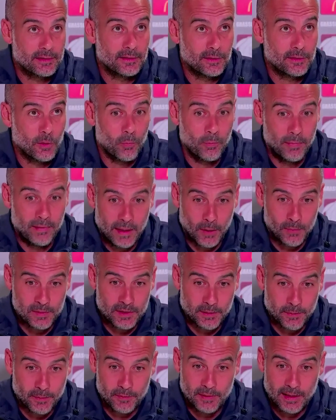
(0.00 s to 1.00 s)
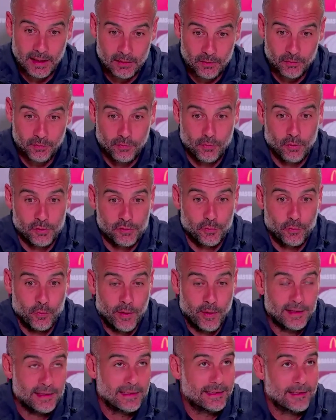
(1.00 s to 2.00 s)
No doubts about that. Of course,
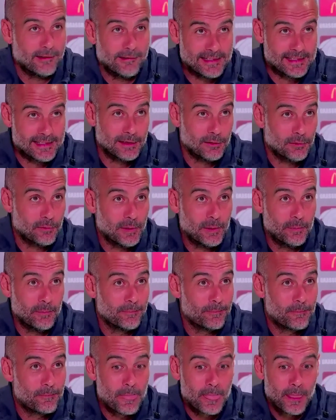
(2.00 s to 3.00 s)
we're very interested in him.